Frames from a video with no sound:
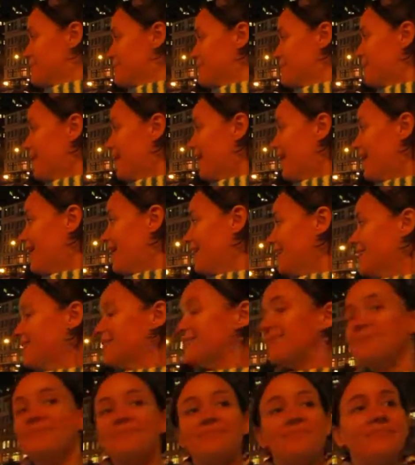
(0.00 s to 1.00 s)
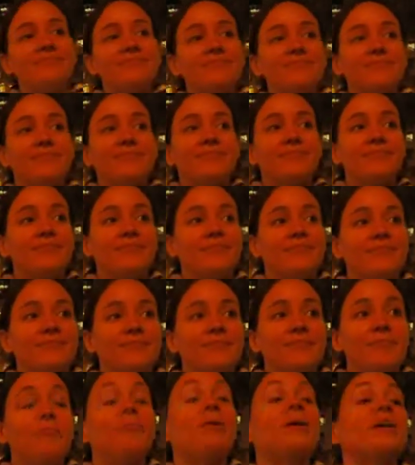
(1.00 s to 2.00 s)
But if you work hard,
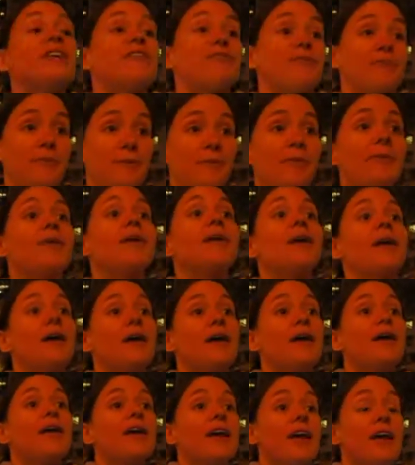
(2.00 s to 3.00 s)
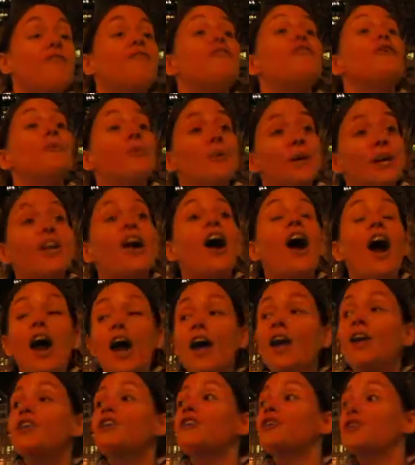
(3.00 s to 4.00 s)
you think you should be able to make a living. If you work
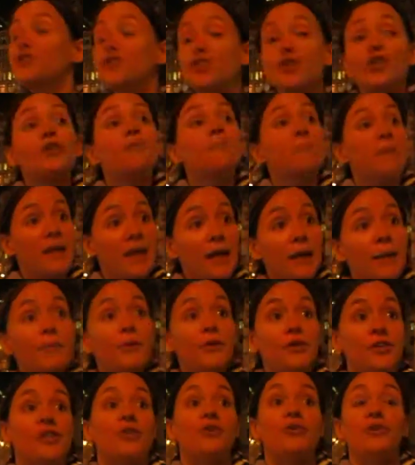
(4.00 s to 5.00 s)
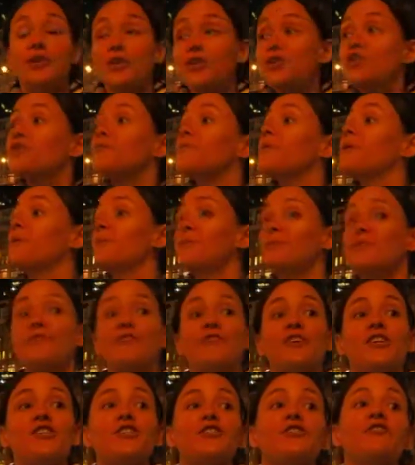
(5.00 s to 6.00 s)
hard, you should be able to, and you should be able to
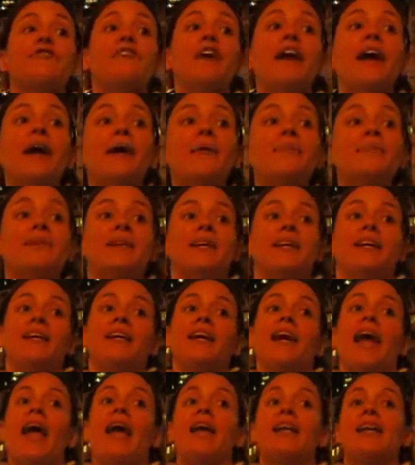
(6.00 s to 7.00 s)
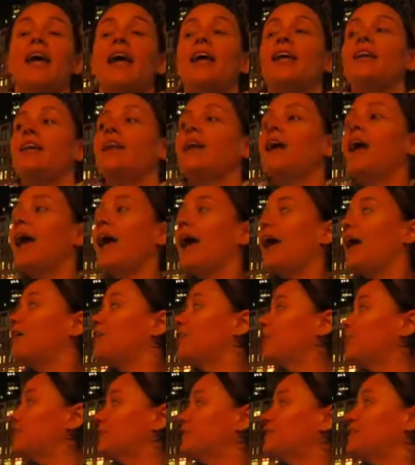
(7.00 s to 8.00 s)
feed your family and
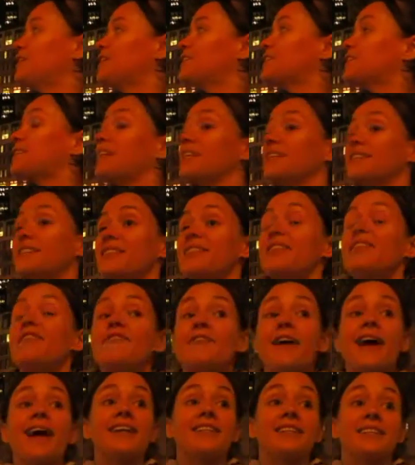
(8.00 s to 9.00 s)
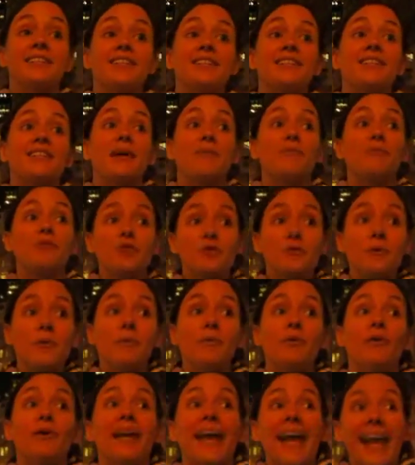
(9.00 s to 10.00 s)
all of these things. And the fact is that most
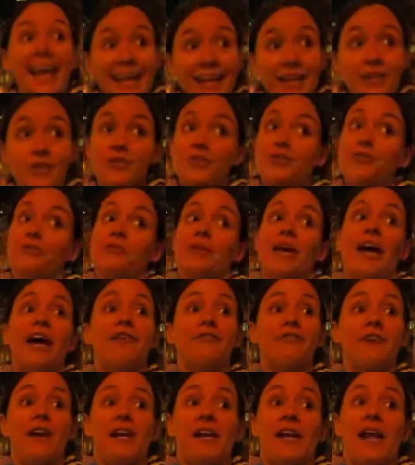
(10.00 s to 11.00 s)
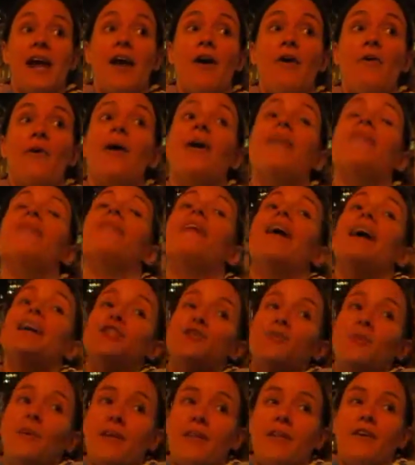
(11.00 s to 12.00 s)
people can't do that right now, and
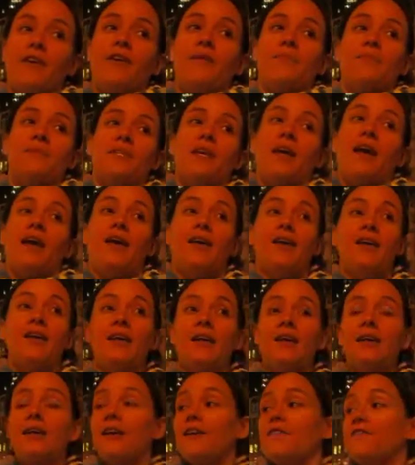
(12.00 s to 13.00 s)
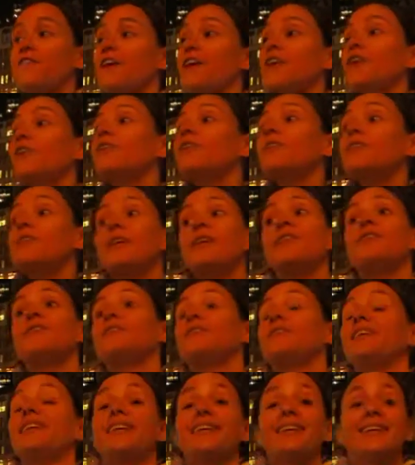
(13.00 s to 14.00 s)
that's why they're upset. If they could, I
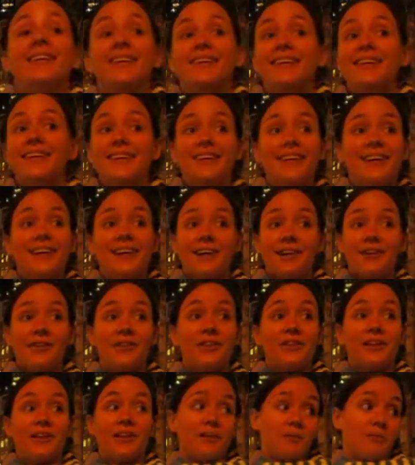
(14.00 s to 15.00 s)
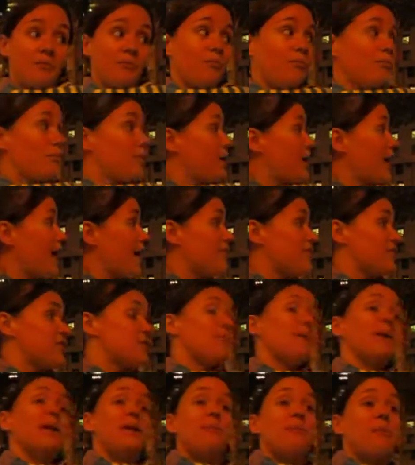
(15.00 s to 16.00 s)
don't think we'd have as
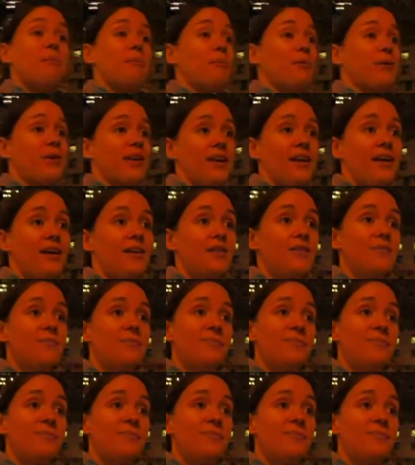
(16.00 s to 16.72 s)
many people here.